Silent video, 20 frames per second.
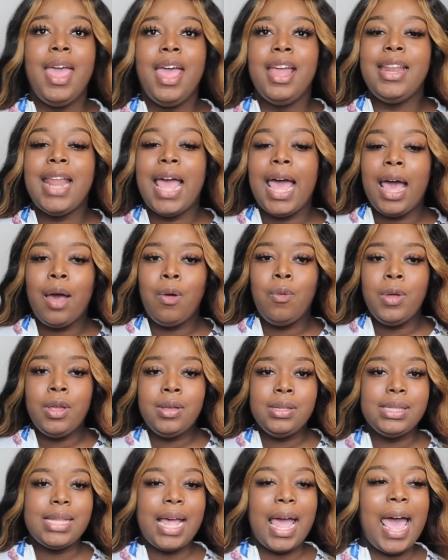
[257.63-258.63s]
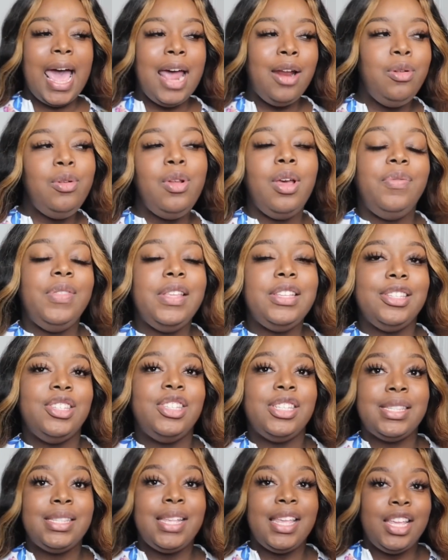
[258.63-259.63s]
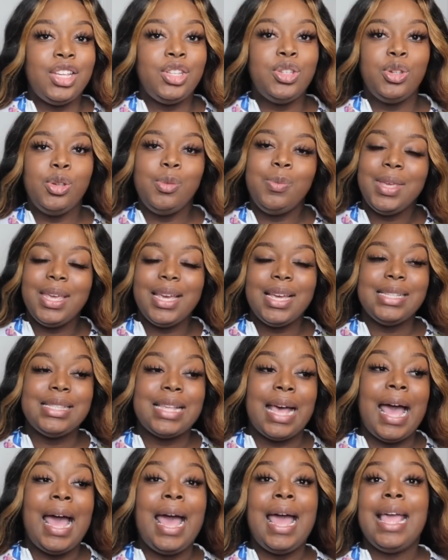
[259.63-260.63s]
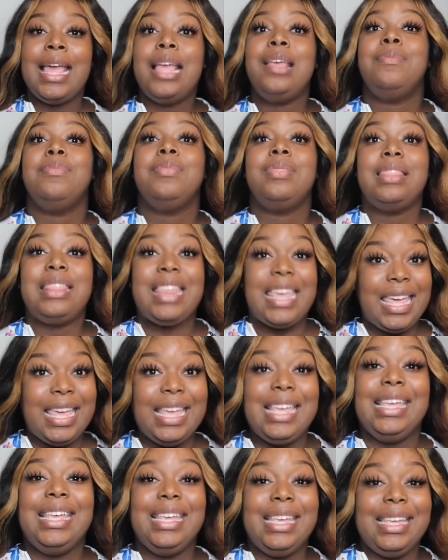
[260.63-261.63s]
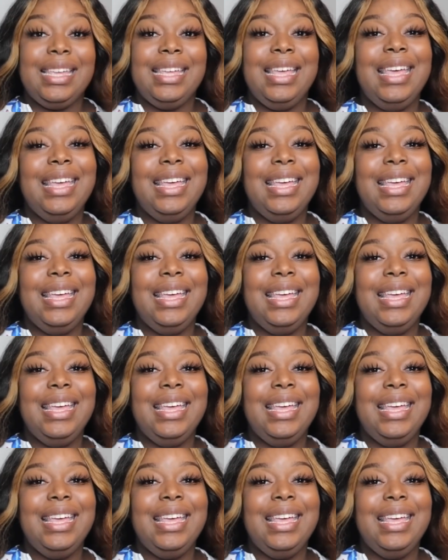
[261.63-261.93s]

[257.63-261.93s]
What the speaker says: Now I will say, I don't know if this is just the issue because I am thick